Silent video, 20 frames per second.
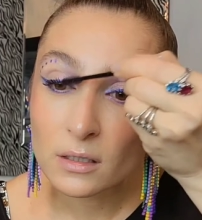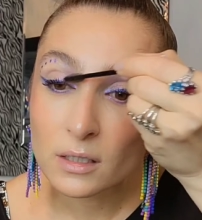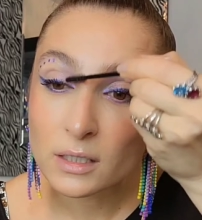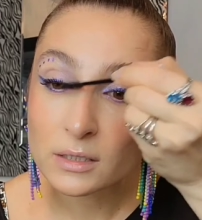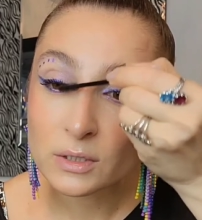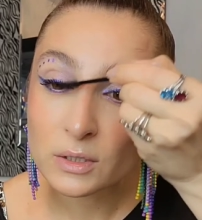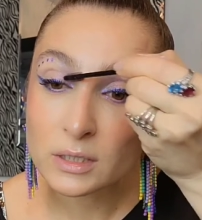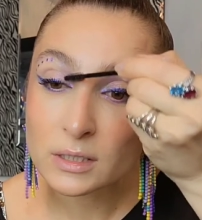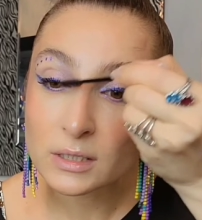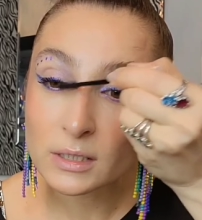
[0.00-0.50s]

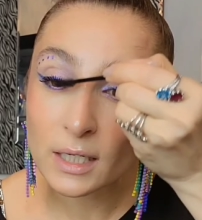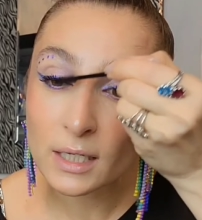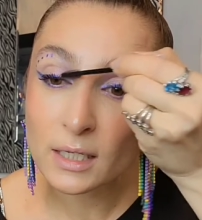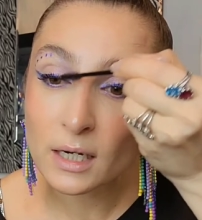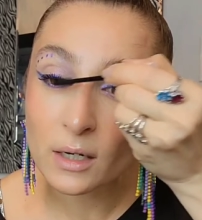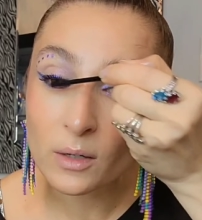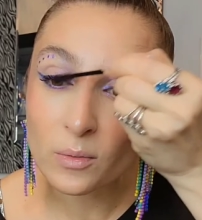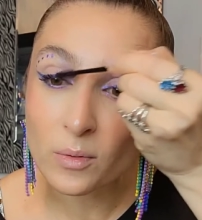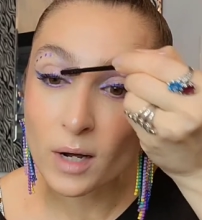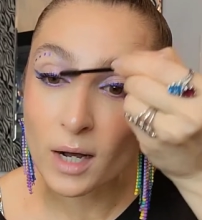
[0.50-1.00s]
It was take
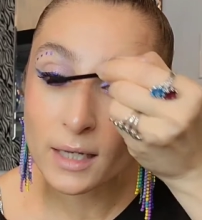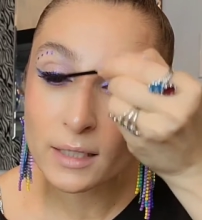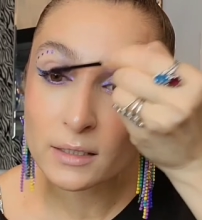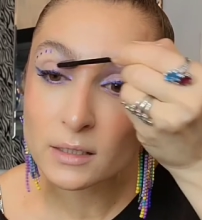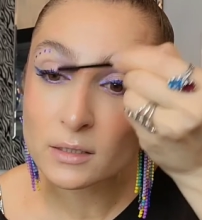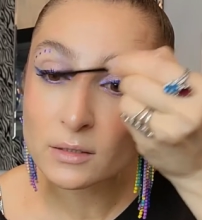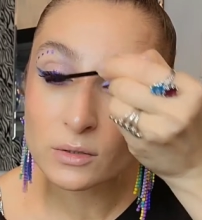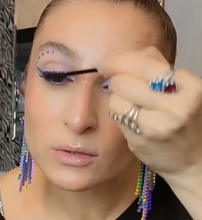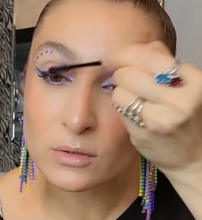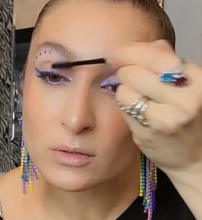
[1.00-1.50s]
a
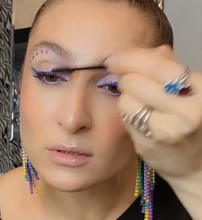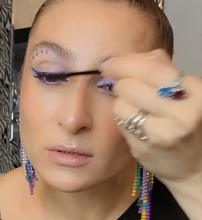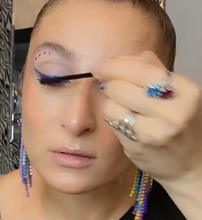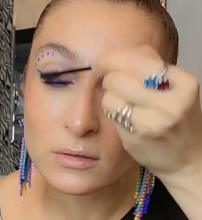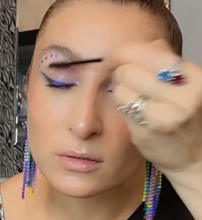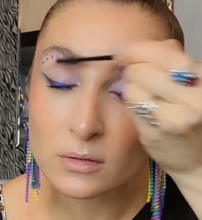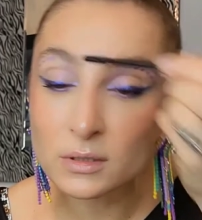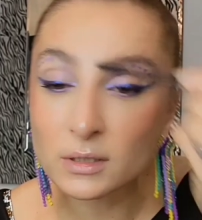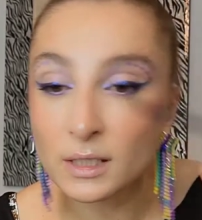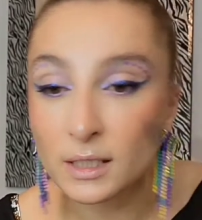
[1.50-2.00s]
while
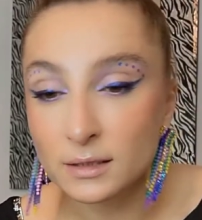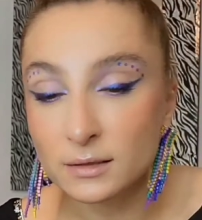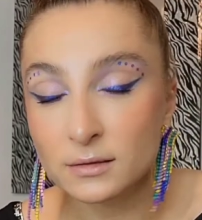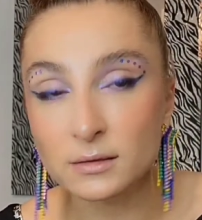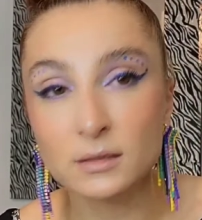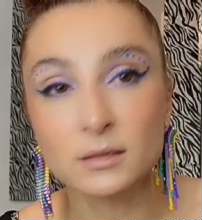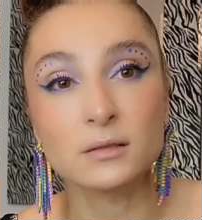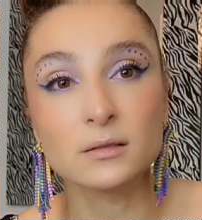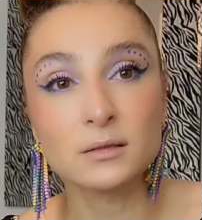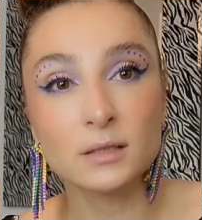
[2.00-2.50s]
to
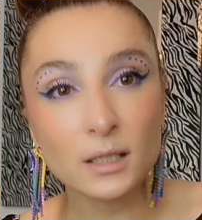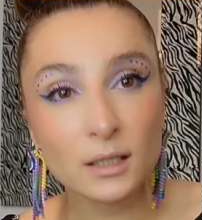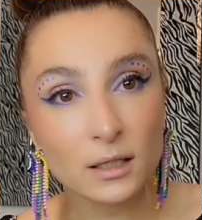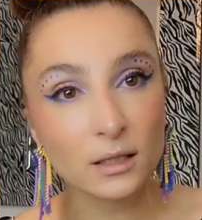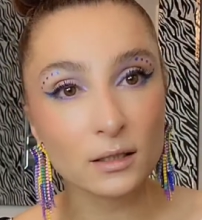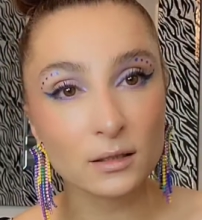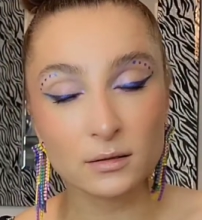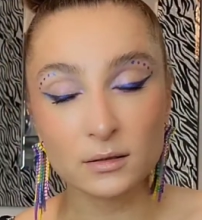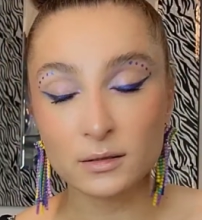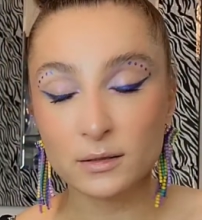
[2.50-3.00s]
get this
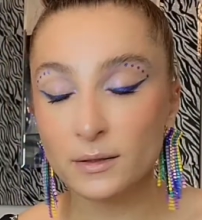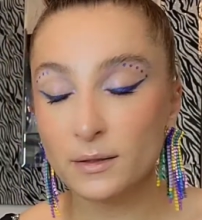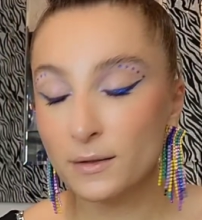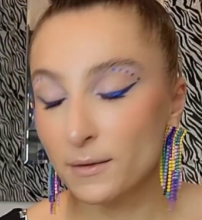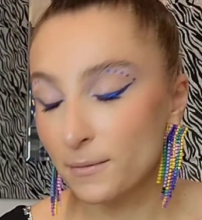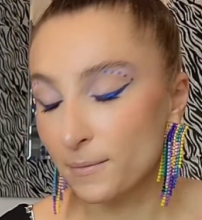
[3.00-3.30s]
ticket.